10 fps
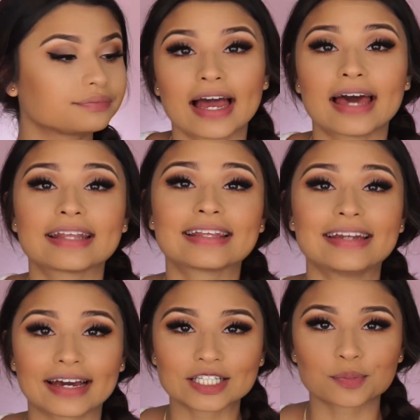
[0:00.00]
And the
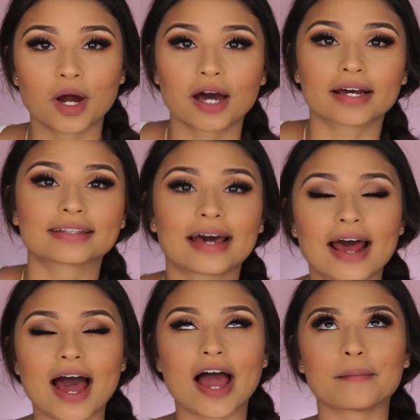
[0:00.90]
next product
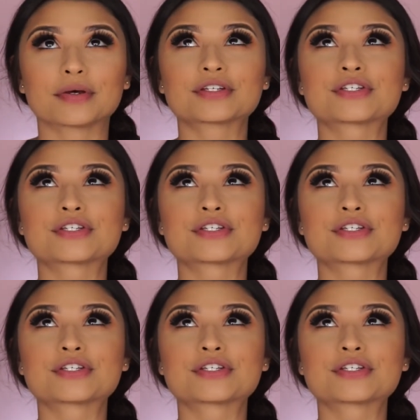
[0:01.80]
that I'm